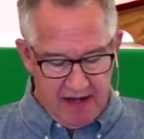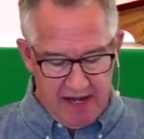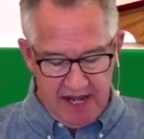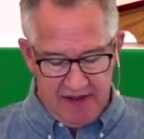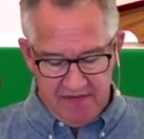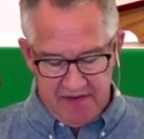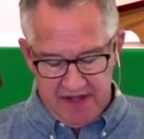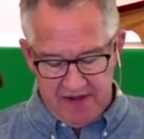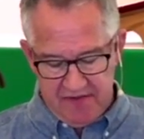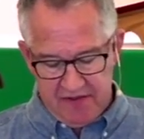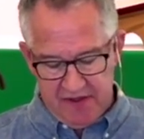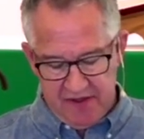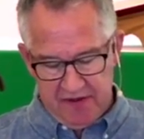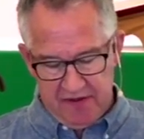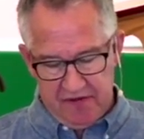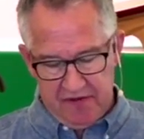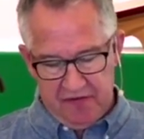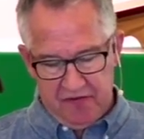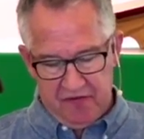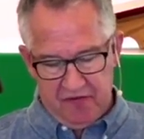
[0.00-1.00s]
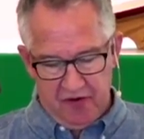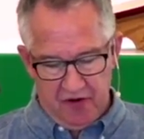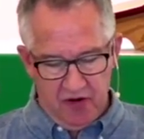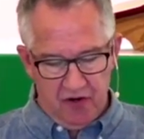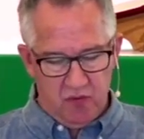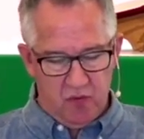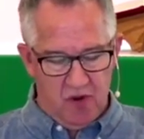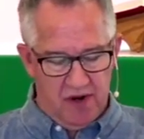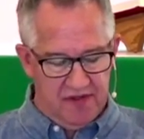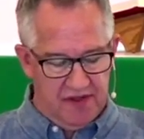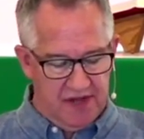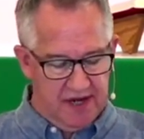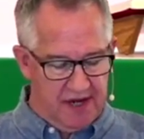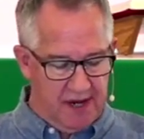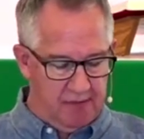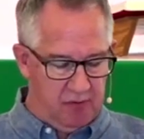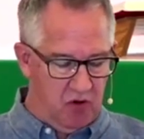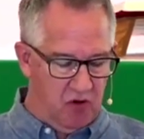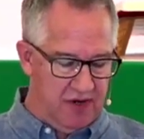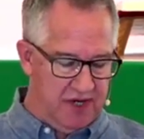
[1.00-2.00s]
And then the third one that
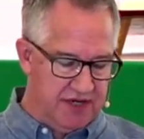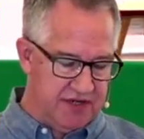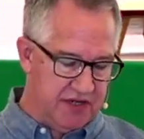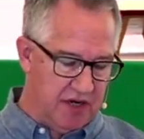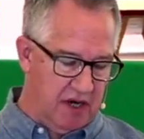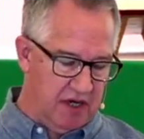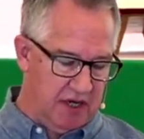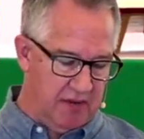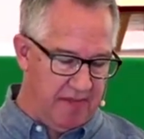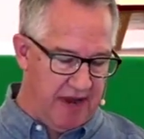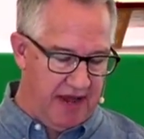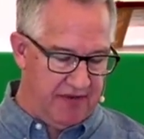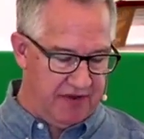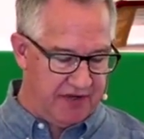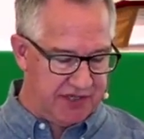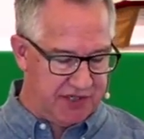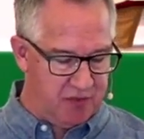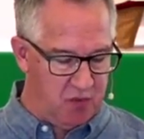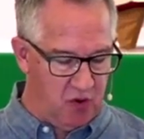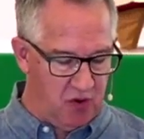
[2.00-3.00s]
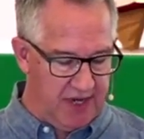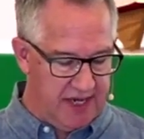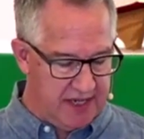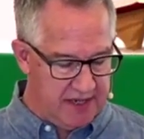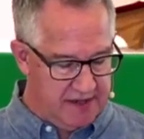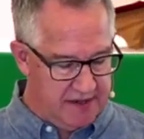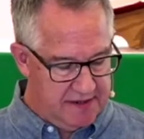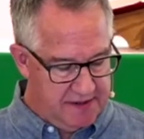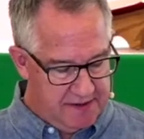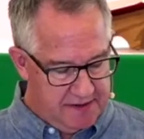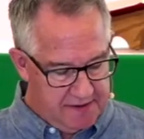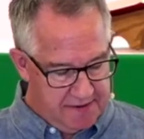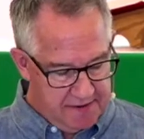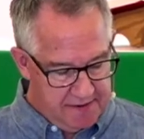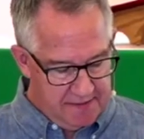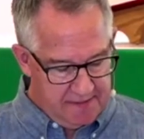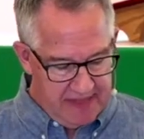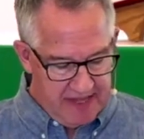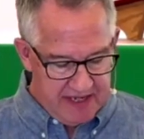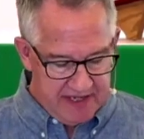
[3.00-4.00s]
I'm going to talk about this morning
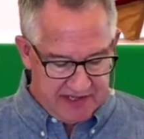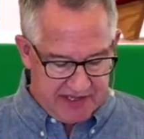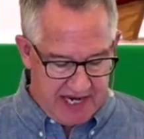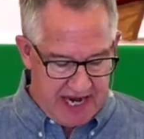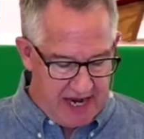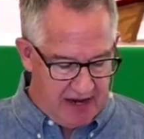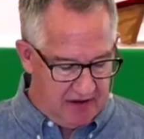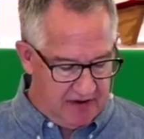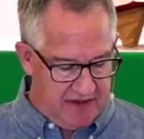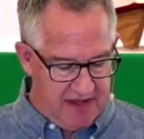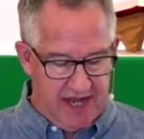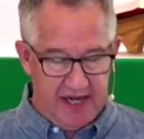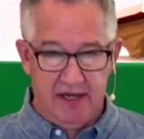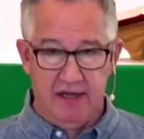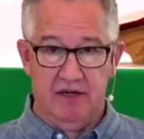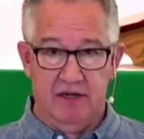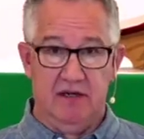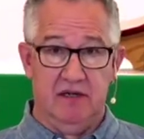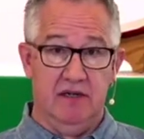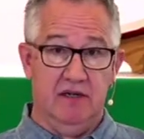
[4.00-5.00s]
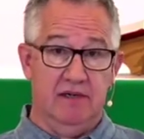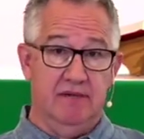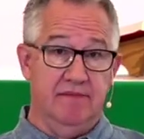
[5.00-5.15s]
is how that